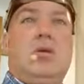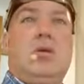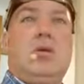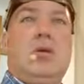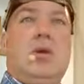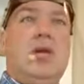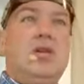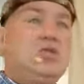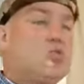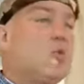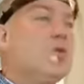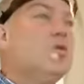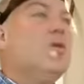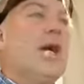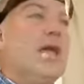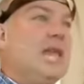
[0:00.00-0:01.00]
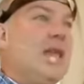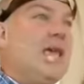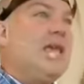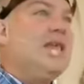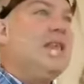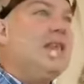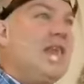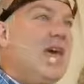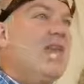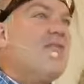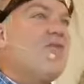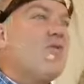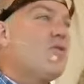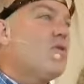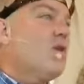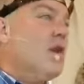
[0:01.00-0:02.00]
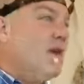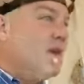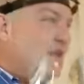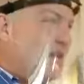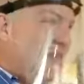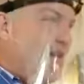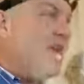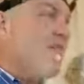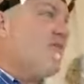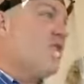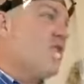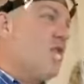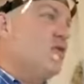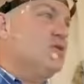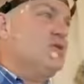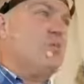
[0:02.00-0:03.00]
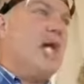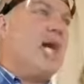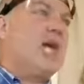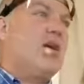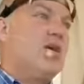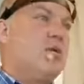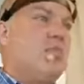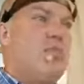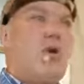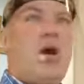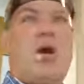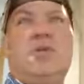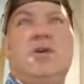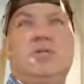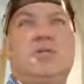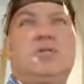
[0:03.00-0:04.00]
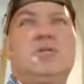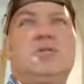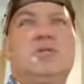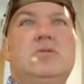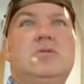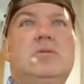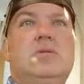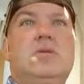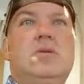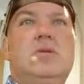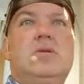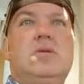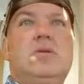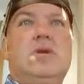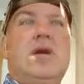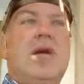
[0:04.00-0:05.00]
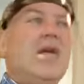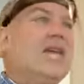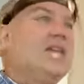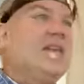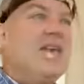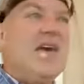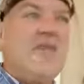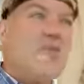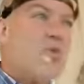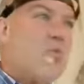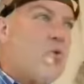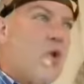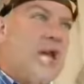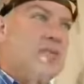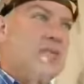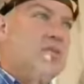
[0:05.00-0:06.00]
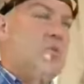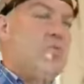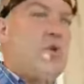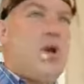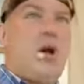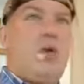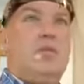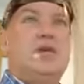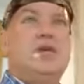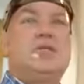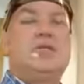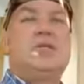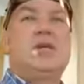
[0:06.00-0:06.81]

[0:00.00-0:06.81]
He's real and he never, never goes back on a promise. He never breaks a promise.